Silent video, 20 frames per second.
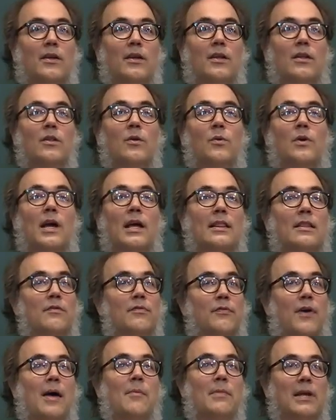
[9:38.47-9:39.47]
look at the
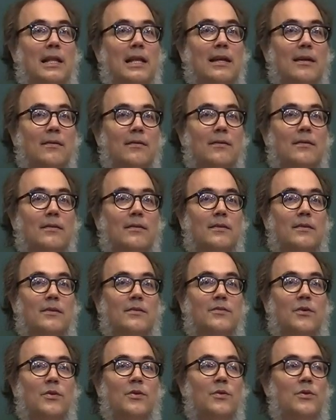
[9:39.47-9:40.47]
family.
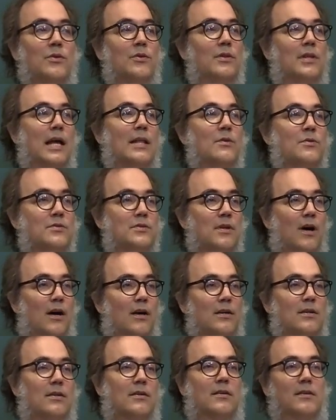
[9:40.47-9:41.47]
So then you
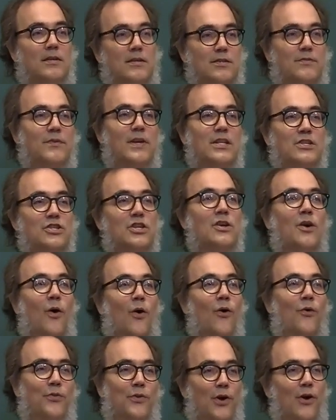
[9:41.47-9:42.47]
start switching
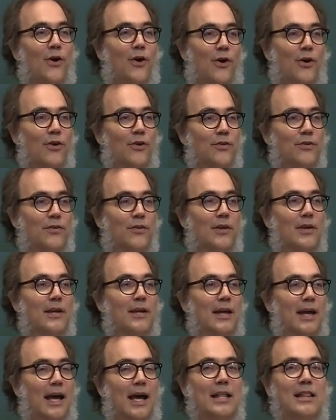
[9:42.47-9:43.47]
on the Earth
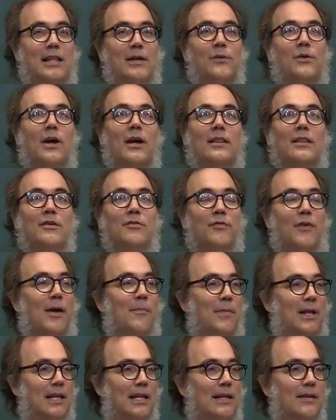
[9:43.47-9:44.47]
and look at the
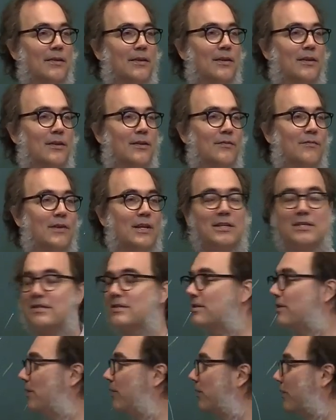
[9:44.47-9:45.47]
family
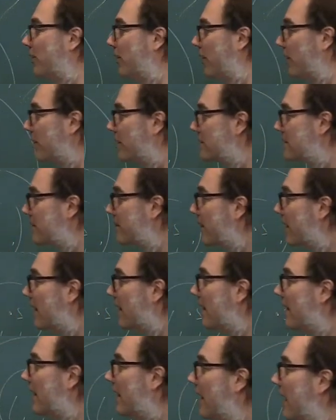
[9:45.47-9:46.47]
which occurs.
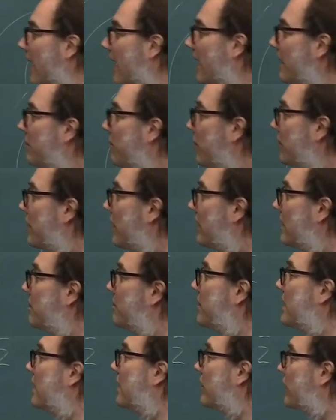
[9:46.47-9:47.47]
And what are the
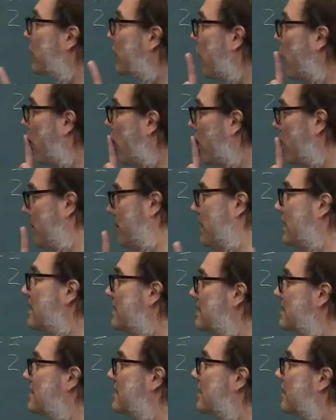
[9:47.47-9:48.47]
periodic
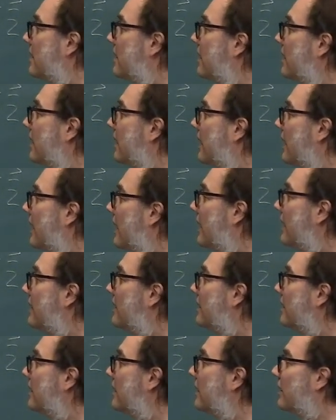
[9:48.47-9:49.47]
orbits
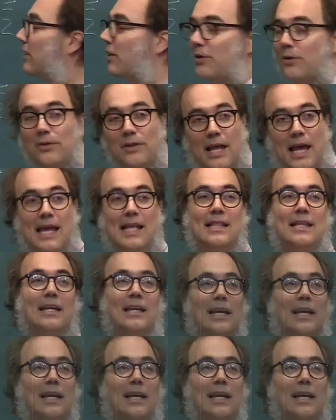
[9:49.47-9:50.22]
in the rotating